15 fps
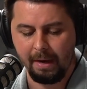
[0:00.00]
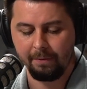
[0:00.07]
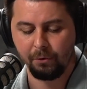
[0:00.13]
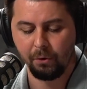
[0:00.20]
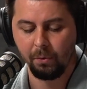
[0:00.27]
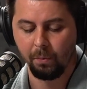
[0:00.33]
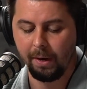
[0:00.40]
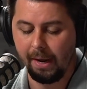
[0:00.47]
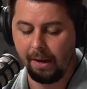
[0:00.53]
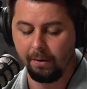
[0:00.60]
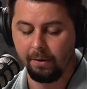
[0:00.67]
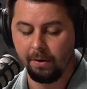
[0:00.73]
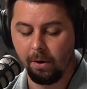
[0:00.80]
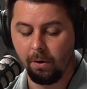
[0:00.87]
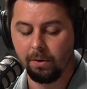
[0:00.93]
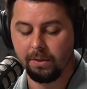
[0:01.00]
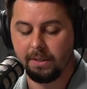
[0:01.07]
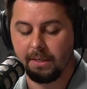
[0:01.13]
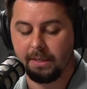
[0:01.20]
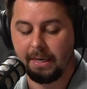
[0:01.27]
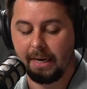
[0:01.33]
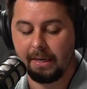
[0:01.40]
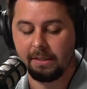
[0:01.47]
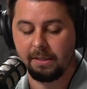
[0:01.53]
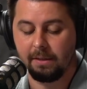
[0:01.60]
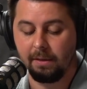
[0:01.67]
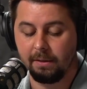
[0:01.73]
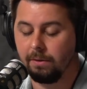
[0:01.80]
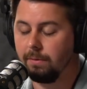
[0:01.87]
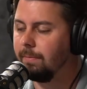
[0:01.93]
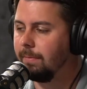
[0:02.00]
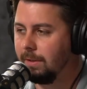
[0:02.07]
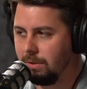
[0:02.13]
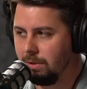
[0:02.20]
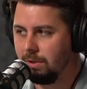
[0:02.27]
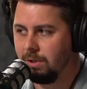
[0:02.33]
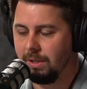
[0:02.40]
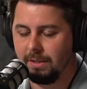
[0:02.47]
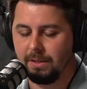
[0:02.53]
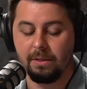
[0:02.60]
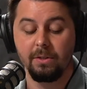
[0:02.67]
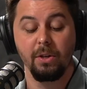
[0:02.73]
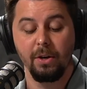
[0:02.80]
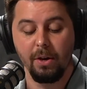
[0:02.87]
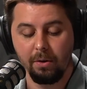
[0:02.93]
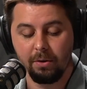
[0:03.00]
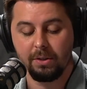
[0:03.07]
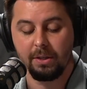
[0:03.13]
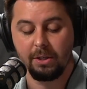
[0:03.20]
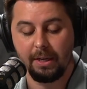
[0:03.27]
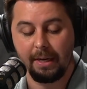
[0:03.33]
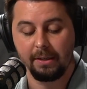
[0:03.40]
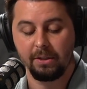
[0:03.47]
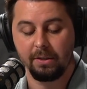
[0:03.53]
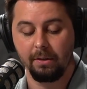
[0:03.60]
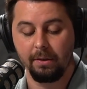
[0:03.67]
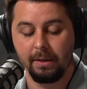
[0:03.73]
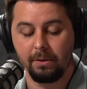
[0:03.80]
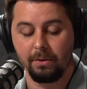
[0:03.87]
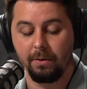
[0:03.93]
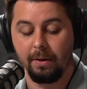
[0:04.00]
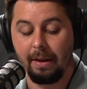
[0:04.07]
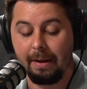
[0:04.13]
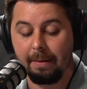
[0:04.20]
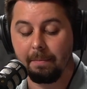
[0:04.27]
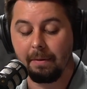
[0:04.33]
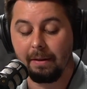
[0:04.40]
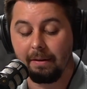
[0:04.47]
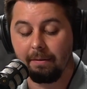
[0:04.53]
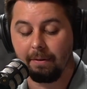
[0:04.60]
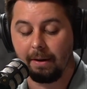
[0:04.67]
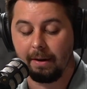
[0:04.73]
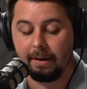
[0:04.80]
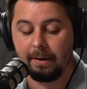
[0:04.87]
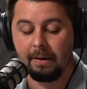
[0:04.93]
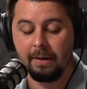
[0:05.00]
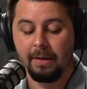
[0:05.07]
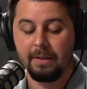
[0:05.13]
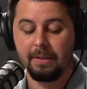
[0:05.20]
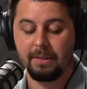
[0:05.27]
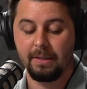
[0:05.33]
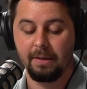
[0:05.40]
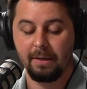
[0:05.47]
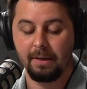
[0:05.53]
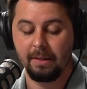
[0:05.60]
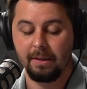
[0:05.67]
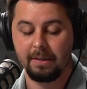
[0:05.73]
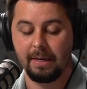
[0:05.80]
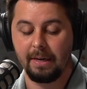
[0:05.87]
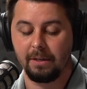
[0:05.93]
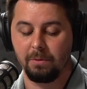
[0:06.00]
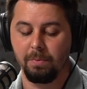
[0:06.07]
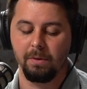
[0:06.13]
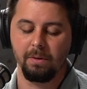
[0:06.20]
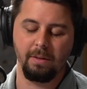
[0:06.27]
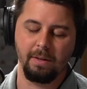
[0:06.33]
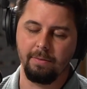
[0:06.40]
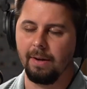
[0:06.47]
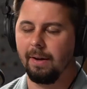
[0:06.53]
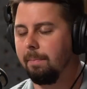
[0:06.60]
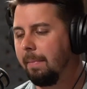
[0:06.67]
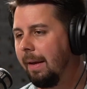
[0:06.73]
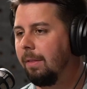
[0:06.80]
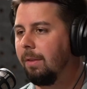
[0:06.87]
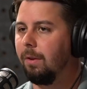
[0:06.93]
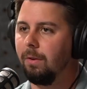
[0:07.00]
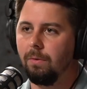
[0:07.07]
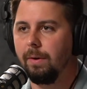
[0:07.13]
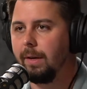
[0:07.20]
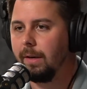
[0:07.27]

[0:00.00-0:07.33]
after he went out and noticed a tax collector, this is Jesus, noticed a tax collector named Levi sitting in the tax book, Levi, Matthew,